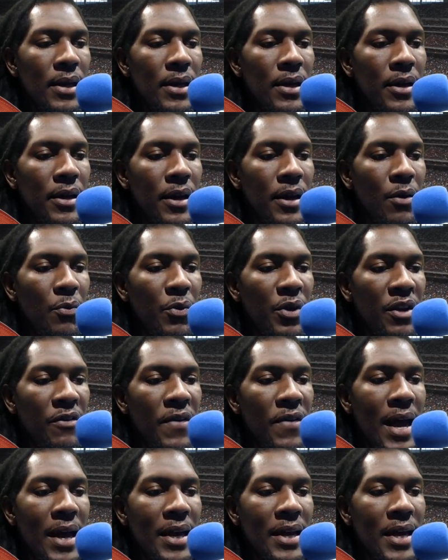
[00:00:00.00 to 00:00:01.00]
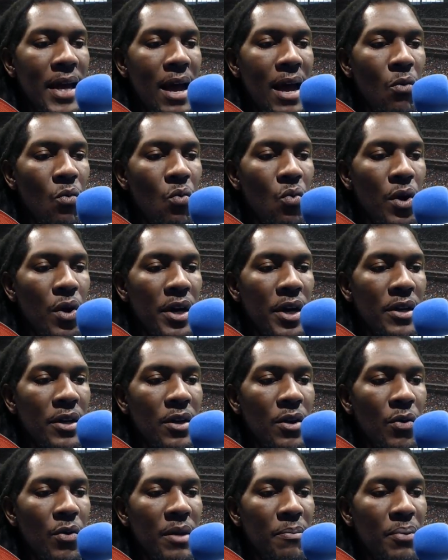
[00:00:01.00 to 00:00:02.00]
Uh, when he finally got one, you
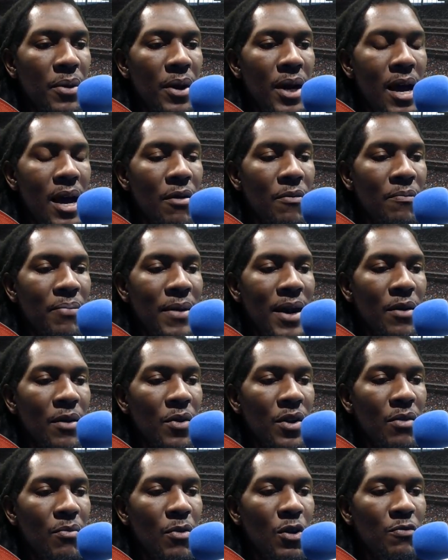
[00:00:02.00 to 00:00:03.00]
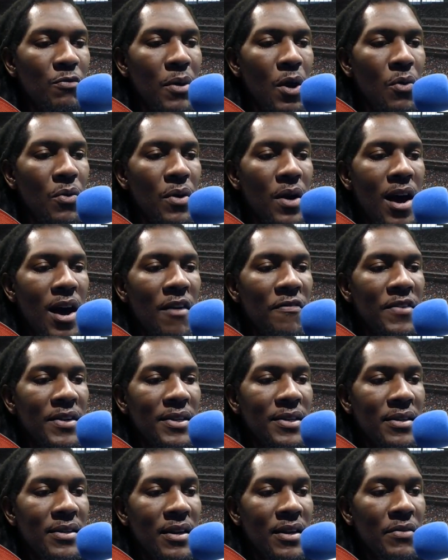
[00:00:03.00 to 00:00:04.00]
know, he put out probably one of the most potent
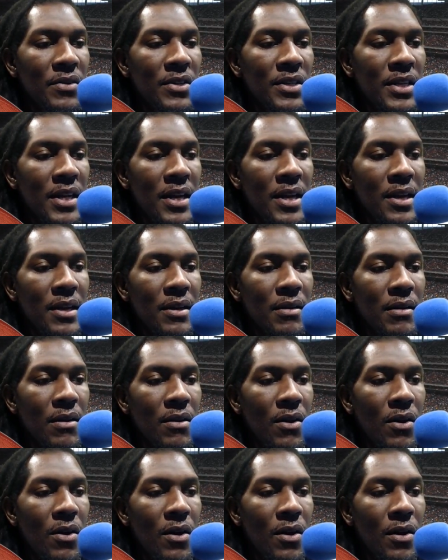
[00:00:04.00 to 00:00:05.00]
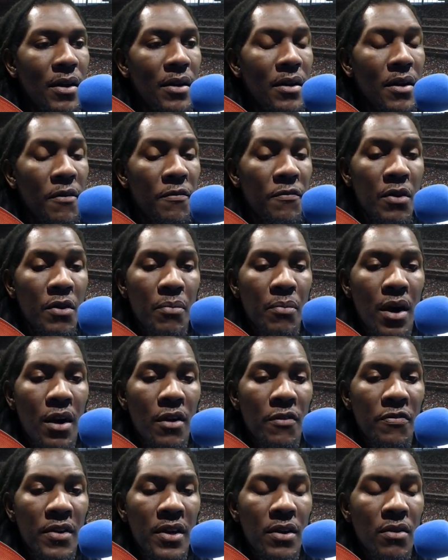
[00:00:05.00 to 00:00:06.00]
offenses ever seen on a football
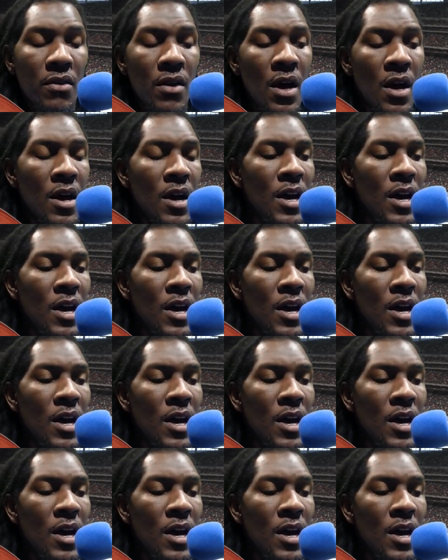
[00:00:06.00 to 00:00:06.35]
field.